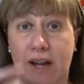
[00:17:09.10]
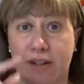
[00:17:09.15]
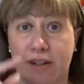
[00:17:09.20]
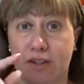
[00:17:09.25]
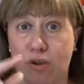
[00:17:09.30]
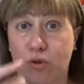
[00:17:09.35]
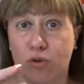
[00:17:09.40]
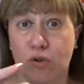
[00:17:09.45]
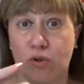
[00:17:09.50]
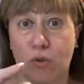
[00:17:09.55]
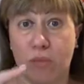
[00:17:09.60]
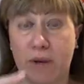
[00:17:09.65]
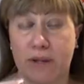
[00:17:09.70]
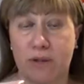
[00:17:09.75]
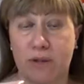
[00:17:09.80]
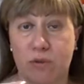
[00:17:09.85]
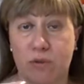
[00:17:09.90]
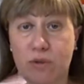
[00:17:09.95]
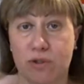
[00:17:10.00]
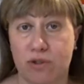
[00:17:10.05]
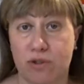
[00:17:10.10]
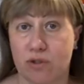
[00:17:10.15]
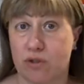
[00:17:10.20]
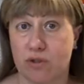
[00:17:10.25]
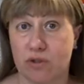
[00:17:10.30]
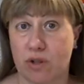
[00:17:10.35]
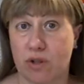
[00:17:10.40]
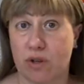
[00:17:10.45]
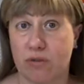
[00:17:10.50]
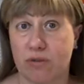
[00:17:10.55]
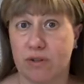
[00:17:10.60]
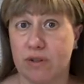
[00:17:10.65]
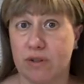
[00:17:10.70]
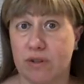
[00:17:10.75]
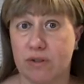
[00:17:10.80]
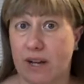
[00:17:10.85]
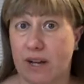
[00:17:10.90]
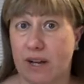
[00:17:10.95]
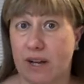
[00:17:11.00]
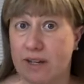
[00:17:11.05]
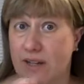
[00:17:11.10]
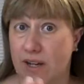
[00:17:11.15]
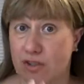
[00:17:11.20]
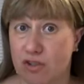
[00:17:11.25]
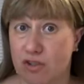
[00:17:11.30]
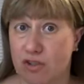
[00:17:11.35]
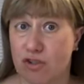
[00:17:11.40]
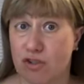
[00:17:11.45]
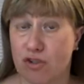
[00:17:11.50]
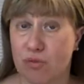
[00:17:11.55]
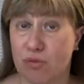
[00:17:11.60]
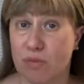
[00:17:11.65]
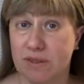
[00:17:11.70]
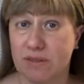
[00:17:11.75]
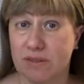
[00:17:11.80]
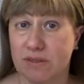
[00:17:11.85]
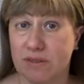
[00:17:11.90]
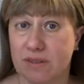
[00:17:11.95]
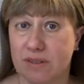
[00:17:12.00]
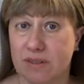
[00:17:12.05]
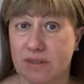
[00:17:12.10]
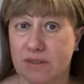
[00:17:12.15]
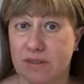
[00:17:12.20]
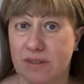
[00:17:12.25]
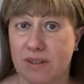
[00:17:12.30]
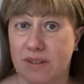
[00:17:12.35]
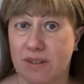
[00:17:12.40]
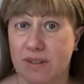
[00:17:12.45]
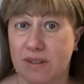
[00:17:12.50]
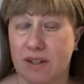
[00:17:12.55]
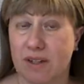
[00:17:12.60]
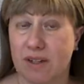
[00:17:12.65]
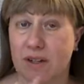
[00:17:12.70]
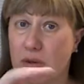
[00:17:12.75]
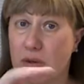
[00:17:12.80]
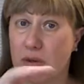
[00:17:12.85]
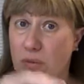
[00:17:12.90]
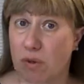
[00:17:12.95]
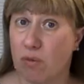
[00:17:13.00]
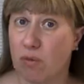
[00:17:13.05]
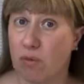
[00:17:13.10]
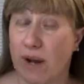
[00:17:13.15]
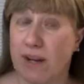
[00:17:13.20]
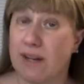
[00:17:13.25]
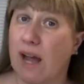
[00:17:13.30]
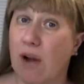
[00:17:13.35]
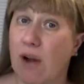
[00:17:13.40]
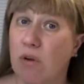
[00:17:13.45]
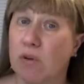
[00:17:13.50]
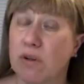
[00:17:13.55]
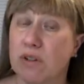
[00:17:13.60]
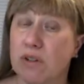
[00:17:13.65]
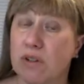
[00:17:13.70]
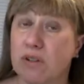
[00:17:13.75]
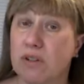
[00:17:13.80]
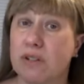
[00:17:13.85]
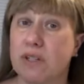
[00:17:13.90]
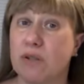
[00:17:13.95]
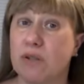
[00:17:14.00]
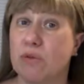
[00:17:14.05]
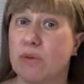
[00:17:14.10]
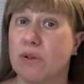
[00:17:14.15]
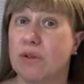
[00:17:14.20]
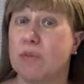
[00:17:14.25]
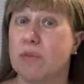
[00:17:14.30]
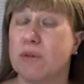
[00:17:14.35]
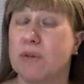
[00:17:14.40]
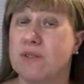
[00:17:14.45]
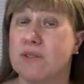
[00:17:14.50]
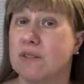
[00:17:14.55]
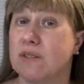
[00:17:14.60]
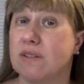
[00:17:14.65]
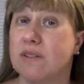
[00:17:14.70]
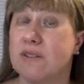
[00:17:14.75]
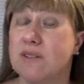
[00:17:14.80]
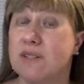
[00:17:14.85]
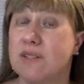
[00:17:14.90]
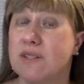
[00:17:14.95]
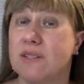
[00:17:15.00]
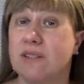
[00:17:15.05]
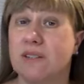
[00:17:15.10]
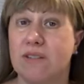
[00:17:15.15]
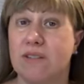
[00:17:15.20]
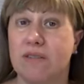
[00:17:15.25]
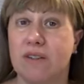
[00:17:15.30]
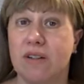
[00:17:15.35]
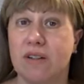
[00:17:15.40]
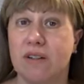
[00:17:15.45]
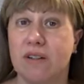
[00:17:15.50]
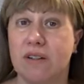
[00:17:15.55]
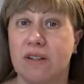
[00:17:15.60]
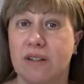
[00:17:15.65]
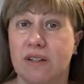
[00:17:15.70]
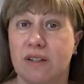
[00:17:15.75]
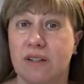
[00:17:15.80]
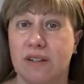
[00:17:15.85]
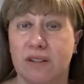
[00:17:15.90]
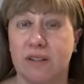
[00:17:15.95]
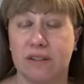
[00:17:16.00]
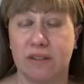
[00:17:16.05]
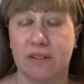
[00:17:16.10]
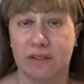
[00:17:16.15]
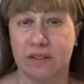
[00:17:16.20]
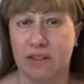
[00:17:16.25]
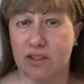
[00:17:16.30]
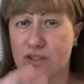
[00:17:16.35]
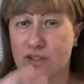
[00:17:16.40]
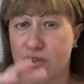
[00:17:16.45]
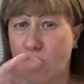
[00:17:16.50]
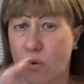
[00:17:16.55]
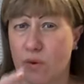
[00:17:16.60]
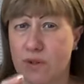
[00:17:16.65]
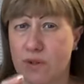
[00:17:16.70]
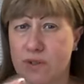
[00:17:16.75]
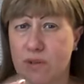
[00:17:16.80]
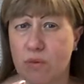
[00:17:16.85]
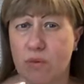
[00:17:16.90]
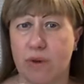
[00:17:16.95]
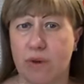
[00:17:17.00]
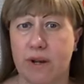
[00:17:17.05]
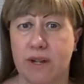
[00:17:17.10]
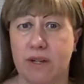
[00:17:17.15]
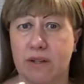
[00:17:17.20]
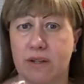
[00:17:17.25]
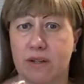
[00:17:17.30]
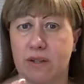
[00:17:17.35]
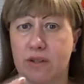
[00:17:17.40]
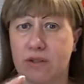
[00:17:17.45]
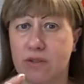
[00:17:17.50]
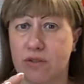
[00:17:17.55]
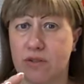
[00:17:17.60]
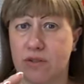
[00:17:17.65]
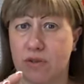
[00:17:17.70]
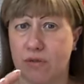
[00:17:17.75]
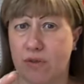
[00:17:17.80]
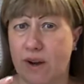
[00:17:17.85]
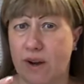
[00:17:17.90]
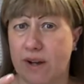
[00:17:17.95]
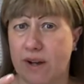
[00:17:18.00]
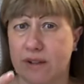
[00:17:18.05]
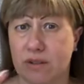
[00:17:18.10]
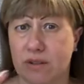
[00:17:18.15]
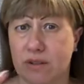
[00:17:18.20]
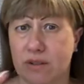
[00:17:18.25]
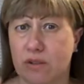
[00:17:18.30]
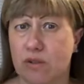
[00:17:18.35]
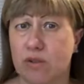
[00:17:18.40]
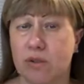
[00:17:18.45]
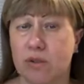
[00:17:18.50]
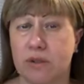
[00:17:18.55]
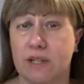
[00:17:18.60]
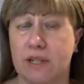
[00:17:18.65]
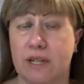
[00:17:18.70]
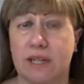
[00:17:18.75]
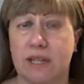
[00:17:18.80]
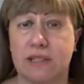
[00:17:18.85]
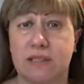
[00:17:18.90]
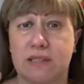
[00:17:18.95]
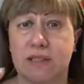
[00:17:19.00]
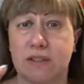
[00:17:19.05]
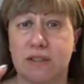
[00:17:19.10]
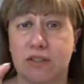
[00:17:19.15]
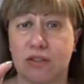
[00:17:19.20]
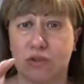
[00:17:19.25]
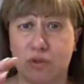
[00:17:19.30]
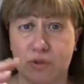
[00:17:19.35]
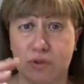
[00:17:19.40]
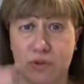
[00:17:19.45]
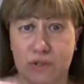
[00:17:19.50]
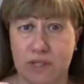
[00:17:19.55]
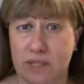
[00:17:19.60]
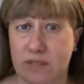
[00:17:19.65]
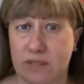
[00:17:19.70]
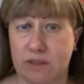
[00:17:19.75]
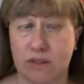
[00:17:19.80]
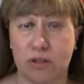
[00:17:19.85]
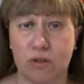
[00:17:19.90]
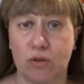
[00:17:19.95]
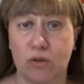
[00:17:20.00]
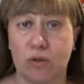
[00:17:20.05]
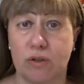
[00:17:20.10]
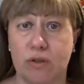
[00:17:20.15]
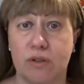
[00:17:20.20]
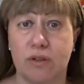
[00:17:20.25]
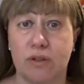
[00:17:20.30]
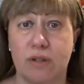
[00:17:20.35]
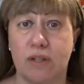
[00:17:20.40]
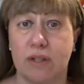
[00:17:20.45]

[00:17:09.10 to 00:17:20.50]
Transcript: I know nobody wants to suffer, and that's human. But right now we're learning with Basilius and Livia that there is always a way to find the good in it, to seek the good.